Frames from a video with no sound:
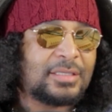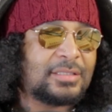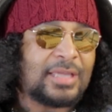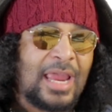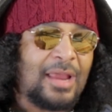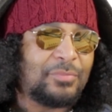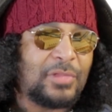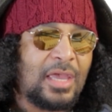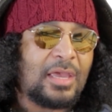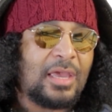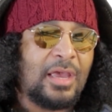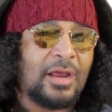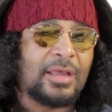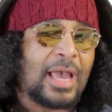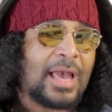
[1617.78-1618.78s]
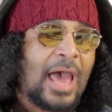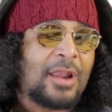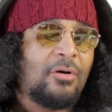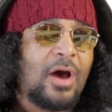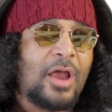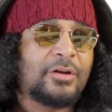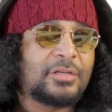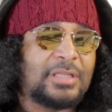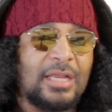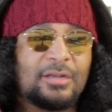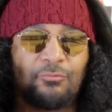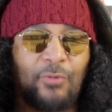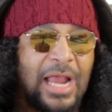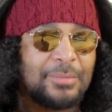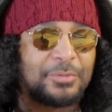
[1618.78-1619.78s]
the same thing here. Like, I don't understand.
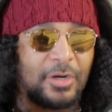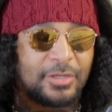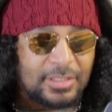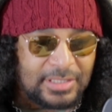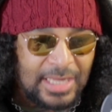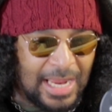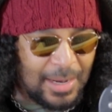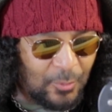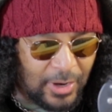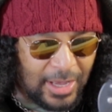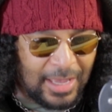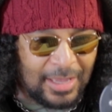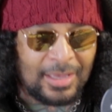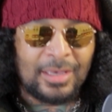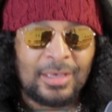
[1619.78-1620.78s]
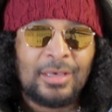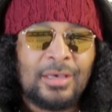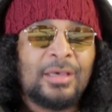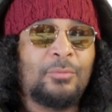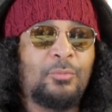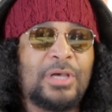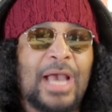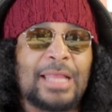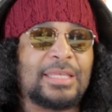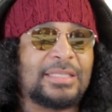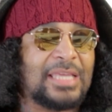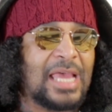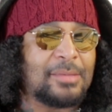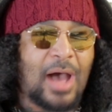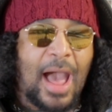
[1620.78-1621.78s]
The write-ups are the same way. We got the
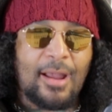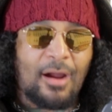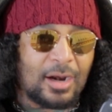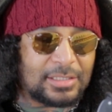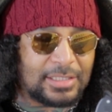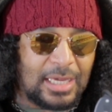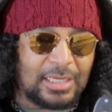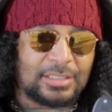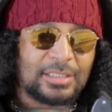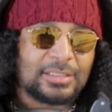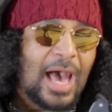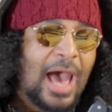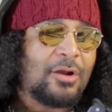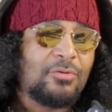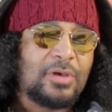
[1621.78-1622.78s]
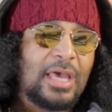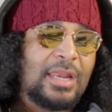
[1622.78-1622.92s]
same iHeart stations. I don't